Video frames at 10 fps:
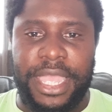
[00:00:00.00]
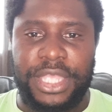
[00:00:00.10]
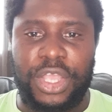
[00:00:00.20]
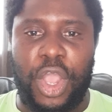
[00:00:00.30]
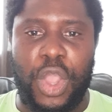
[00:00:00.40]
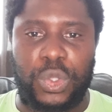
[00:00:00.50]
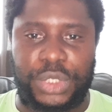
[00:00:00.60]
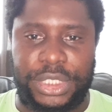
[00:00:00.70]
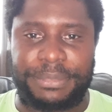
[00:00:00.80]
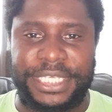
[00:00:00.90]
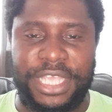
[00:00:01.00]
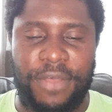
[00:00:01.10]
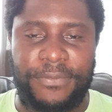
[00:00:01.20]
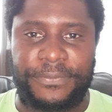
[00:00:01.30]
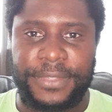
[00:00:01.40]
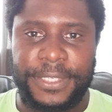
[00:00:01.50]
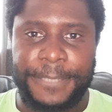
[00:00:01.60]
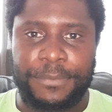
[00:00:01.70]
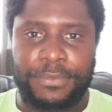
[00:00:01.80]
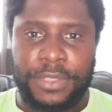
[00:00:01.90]
I'm going to end this video,
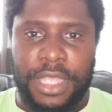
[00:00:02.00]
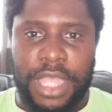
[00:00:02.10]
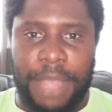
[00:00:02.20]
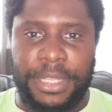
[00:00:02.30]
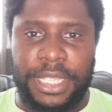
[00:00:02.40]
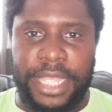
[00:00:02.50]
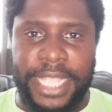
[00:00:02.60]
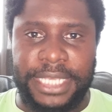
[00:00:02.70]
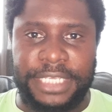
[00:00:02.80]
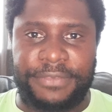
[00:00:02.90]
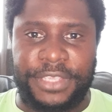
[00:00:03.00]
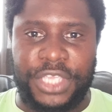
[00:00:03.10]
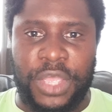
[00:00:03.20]
and I want you to